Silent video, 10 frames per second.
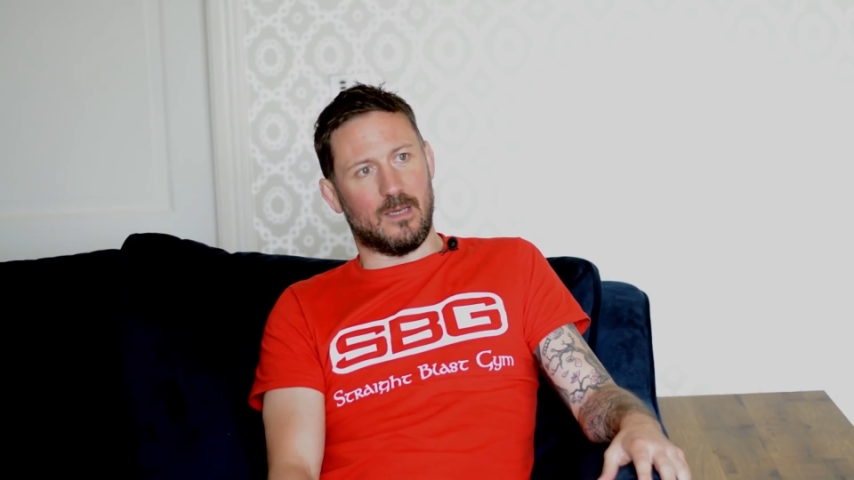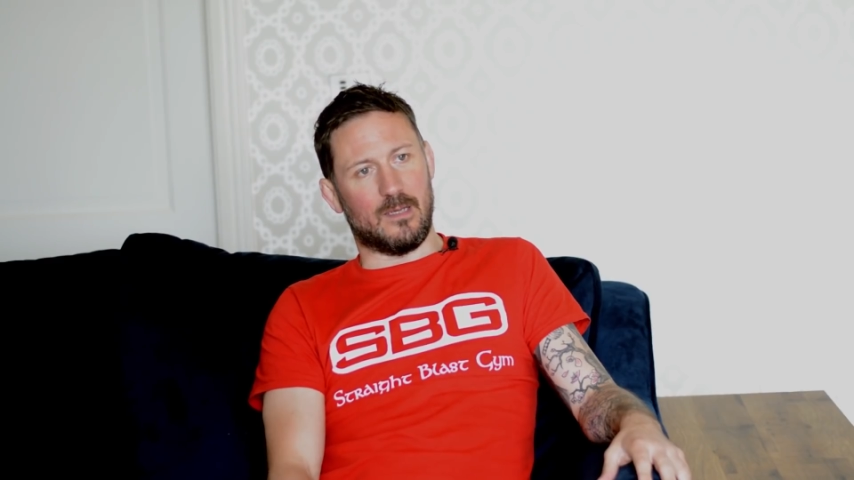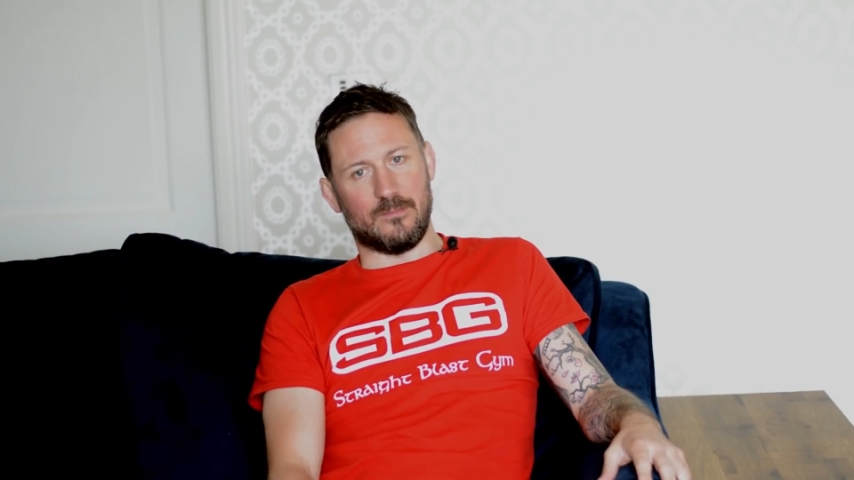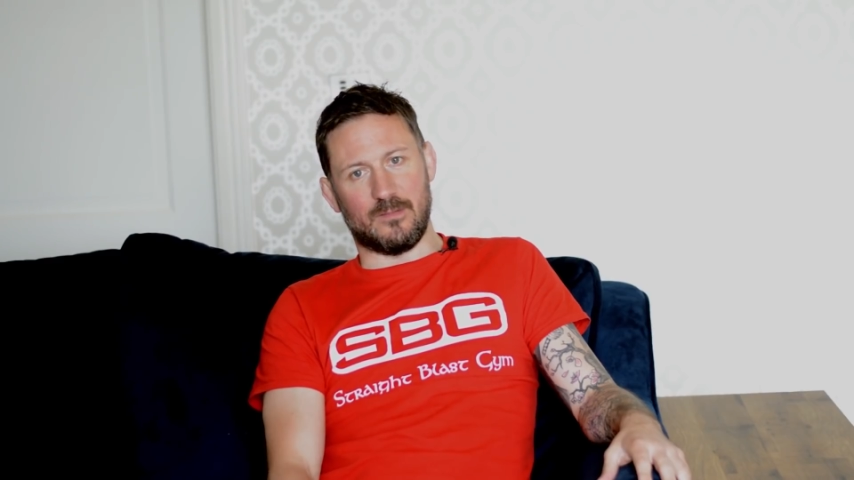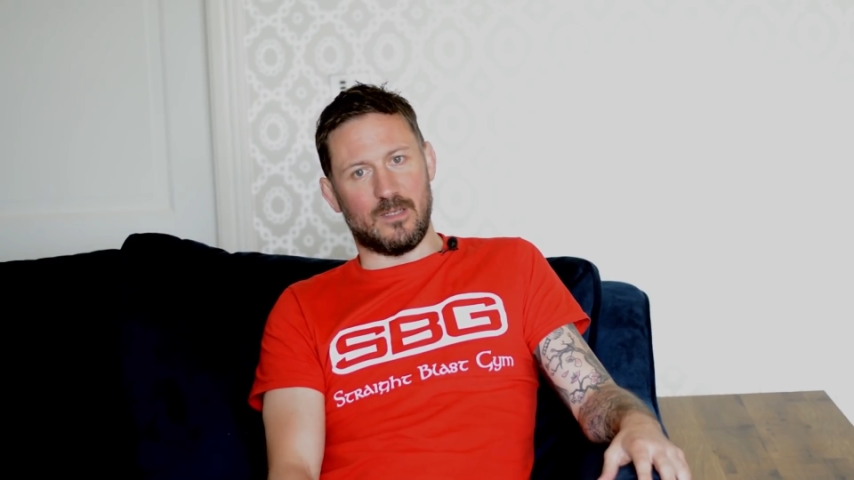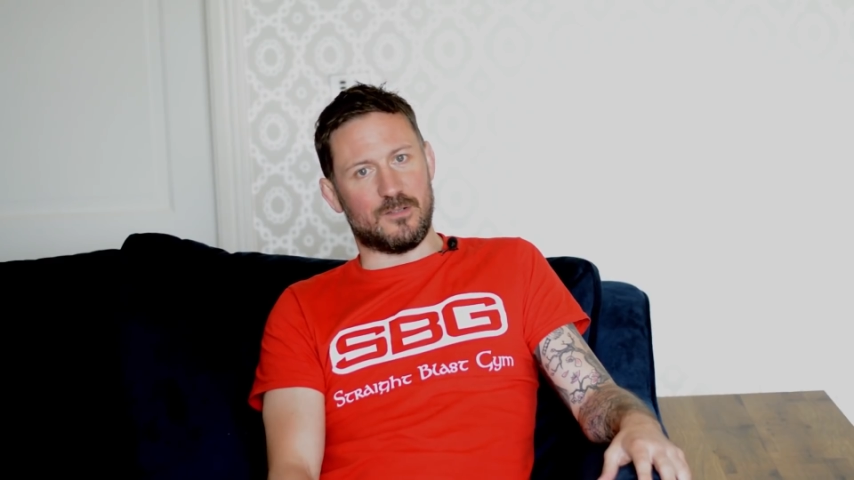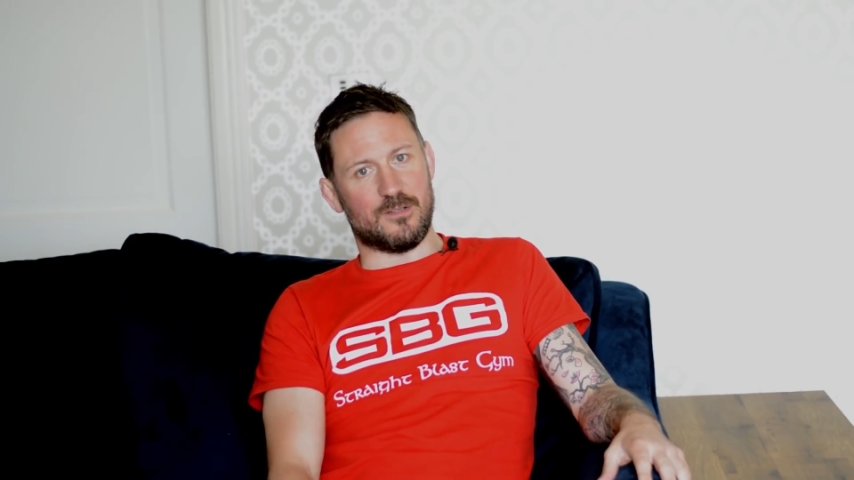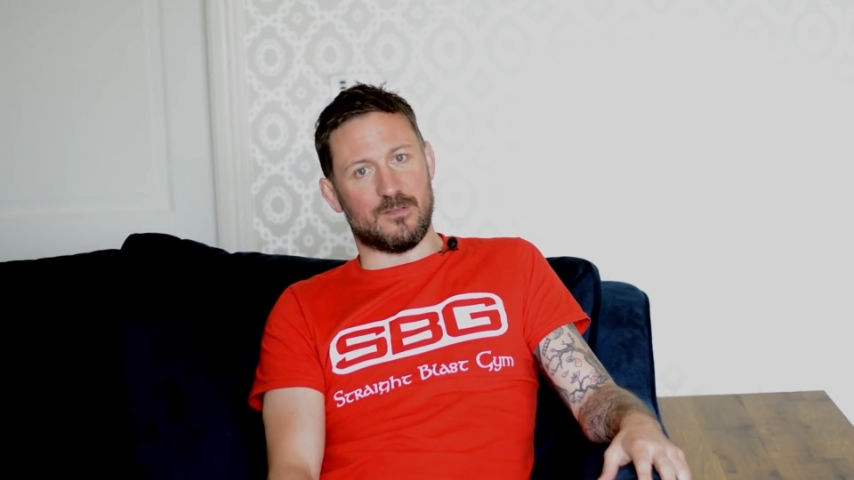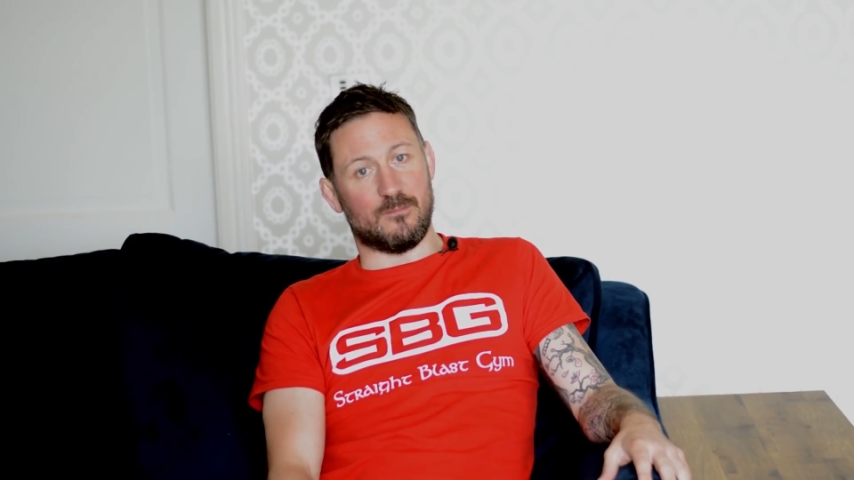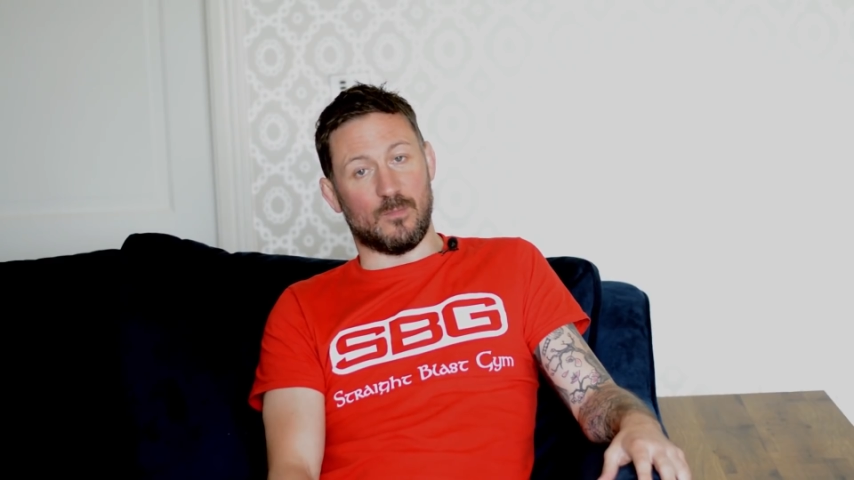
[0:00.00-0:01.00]
Even
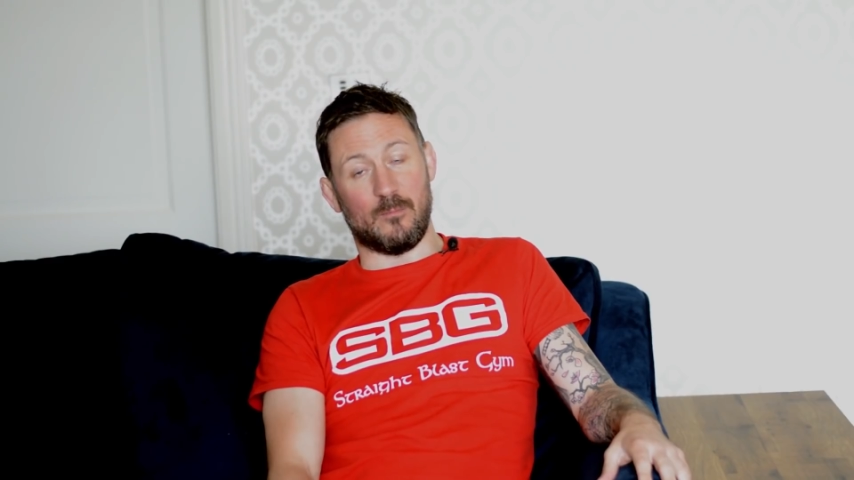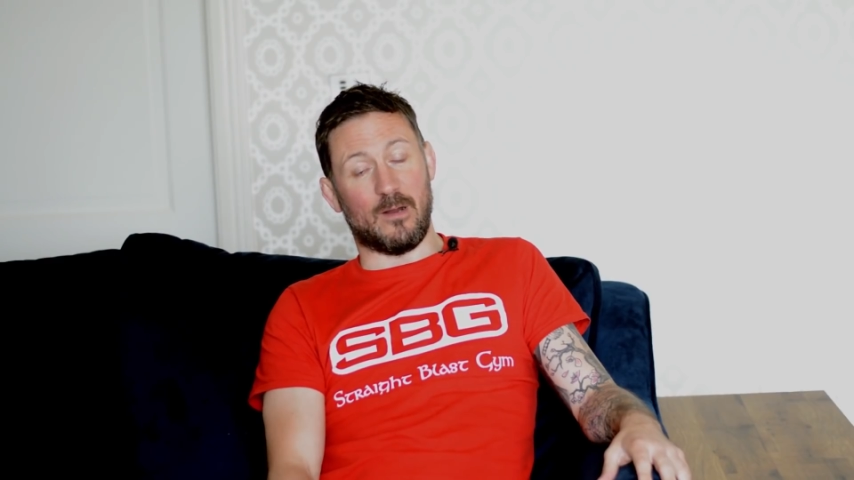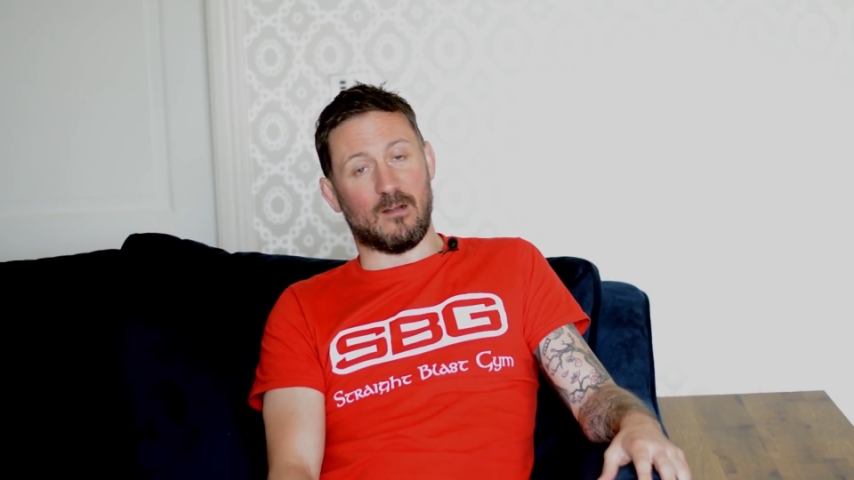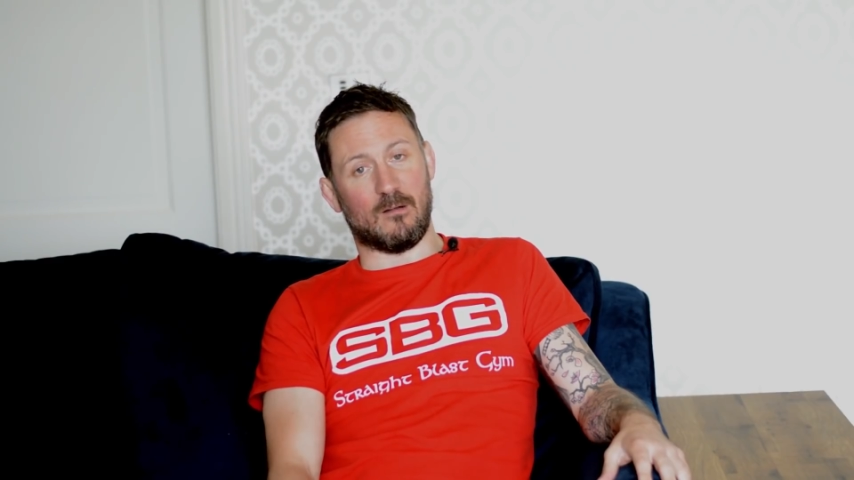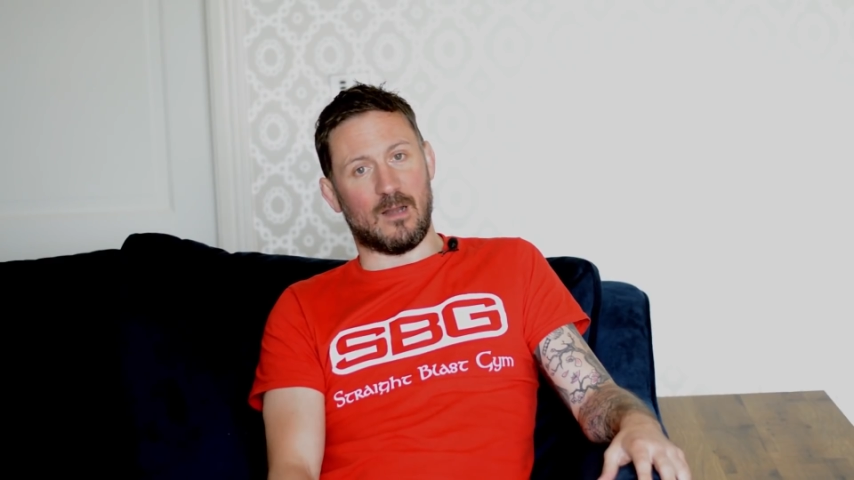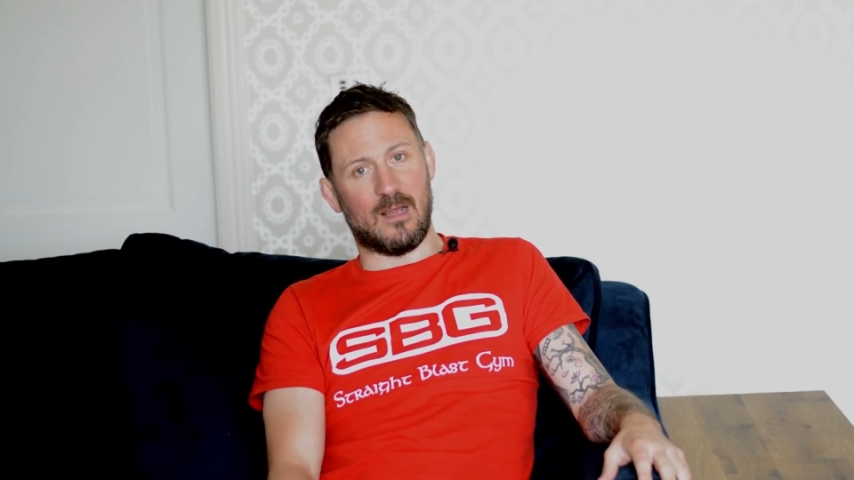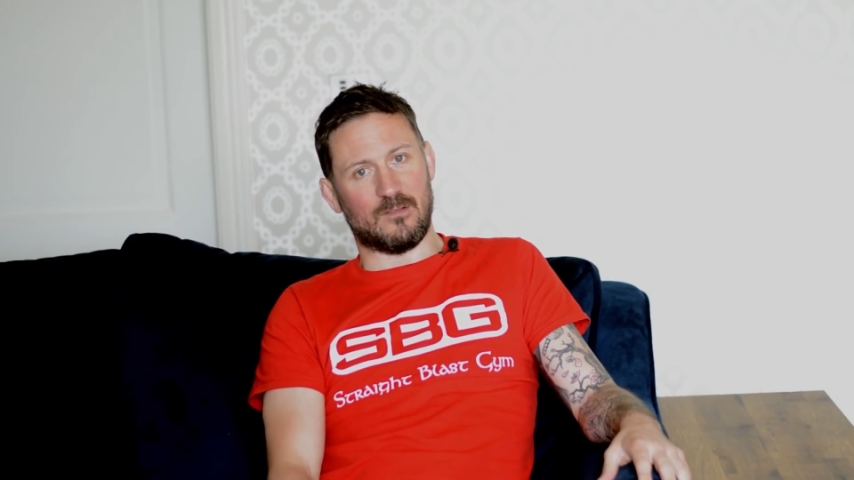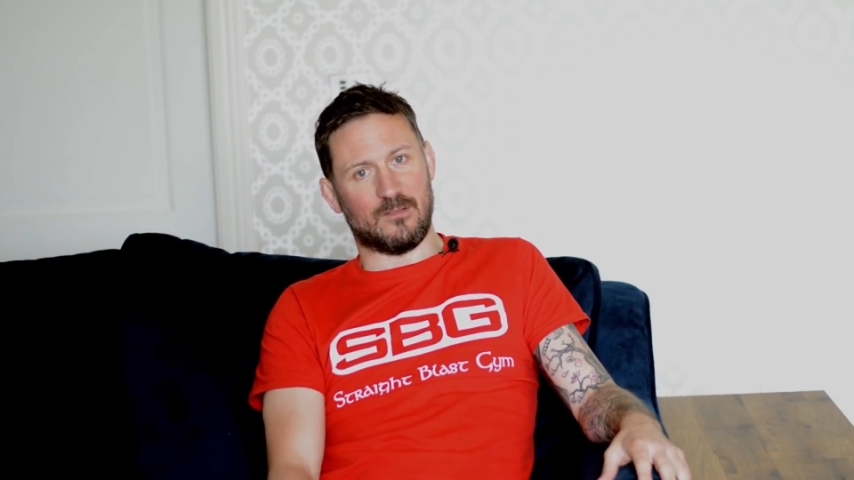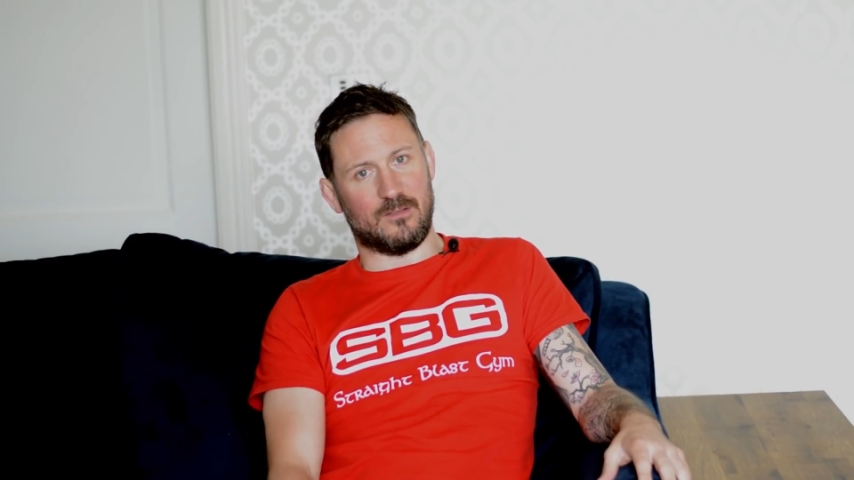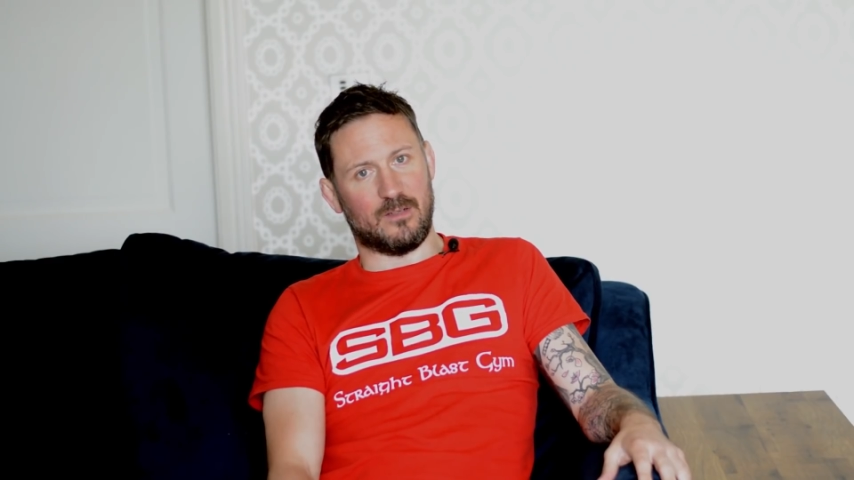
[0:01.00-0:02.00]
teaching my regular classes,